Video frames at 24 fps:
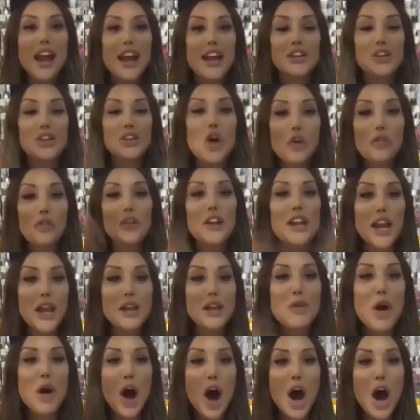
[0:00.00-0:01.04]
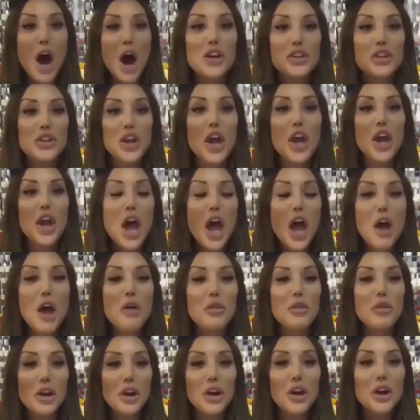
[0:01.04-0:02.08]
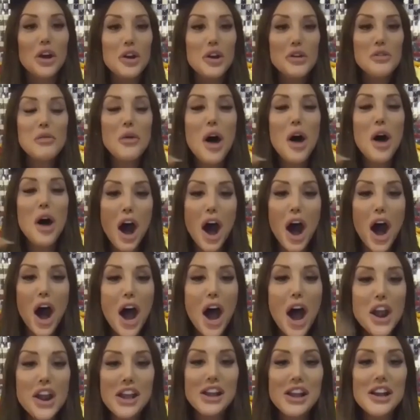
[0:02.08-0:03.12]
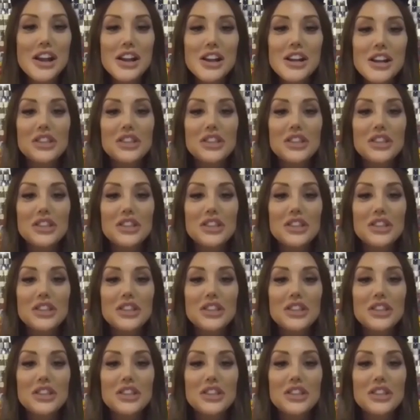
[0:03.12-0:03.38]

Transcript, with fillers: Sophie, you need more. 2, 1.